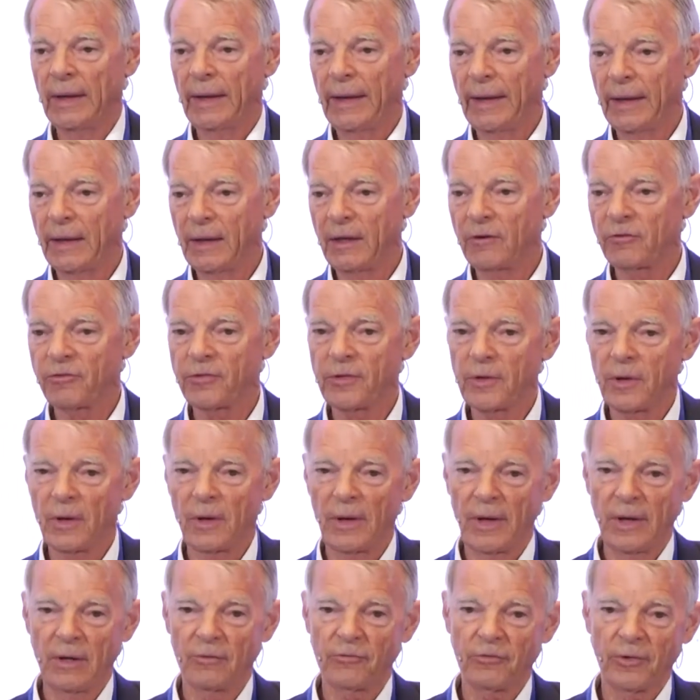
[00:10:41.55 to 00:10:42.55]
And
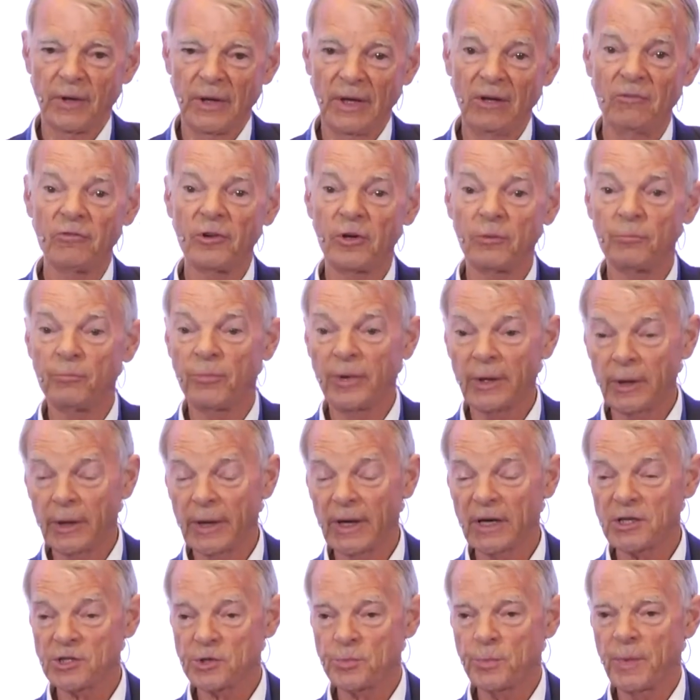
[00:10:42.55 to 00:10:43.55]
if even
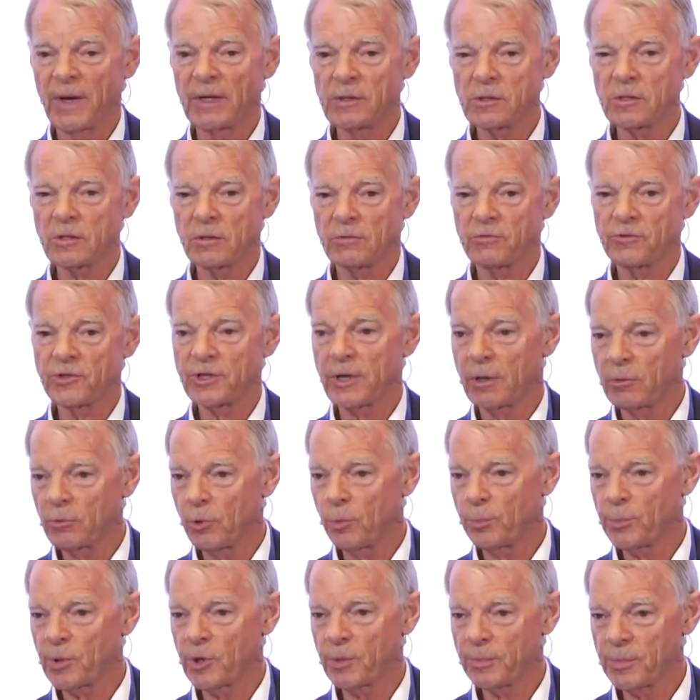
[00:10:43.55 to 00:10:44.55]
big, expensive
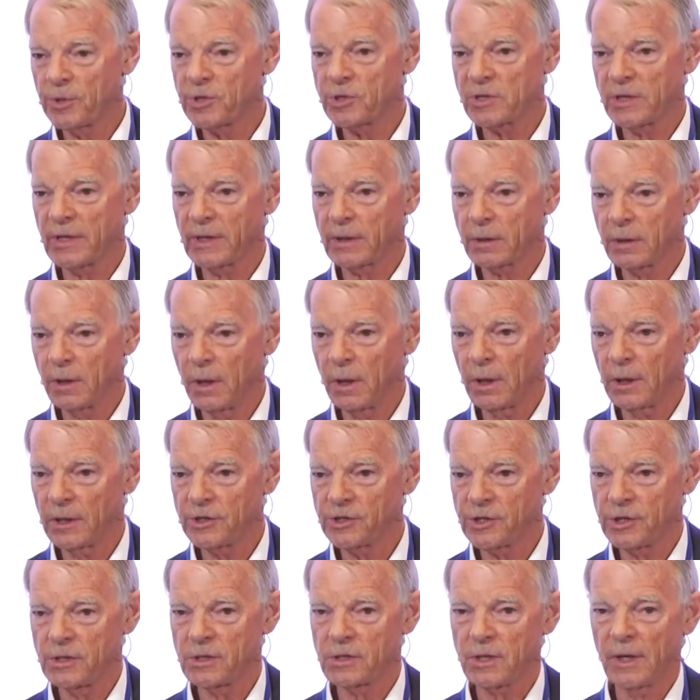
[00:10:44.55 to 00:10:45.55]
general purpose
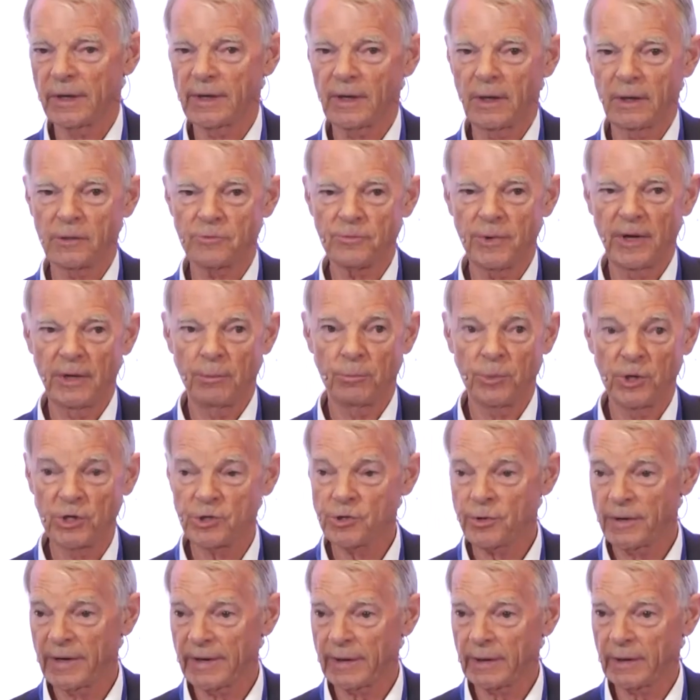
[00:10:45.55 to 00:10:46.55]
technologies like
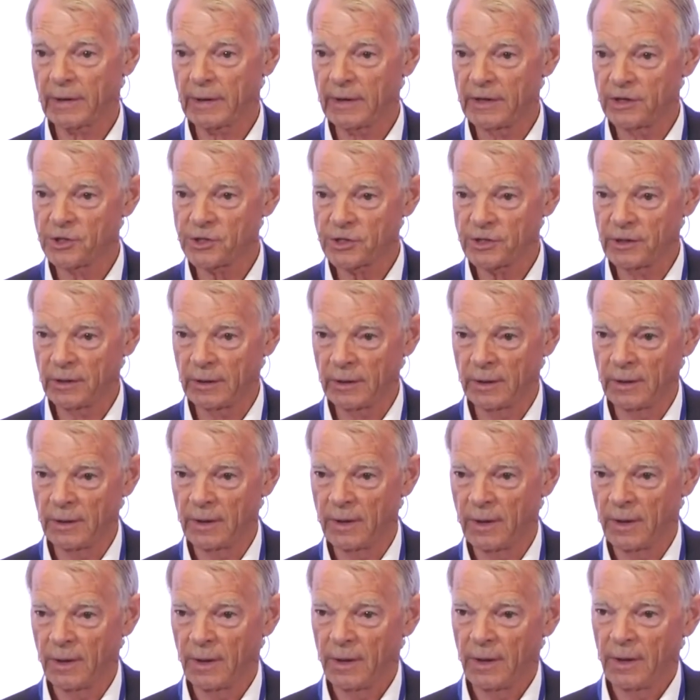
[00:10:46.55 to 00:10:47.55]
image recognition